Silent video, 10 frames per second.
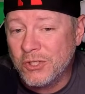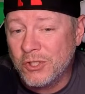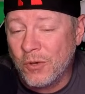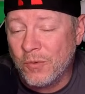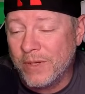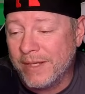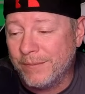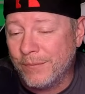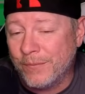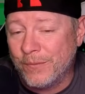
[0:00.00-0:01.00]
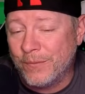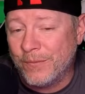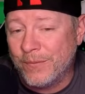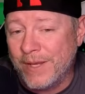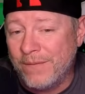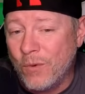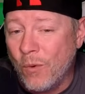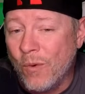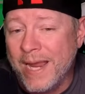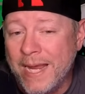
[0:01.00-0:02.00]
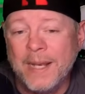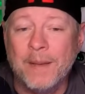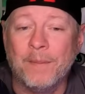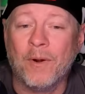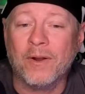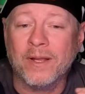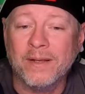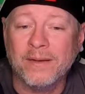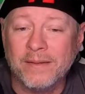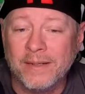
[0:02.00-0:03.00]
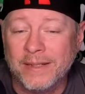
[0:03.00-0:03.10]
So if you're in the market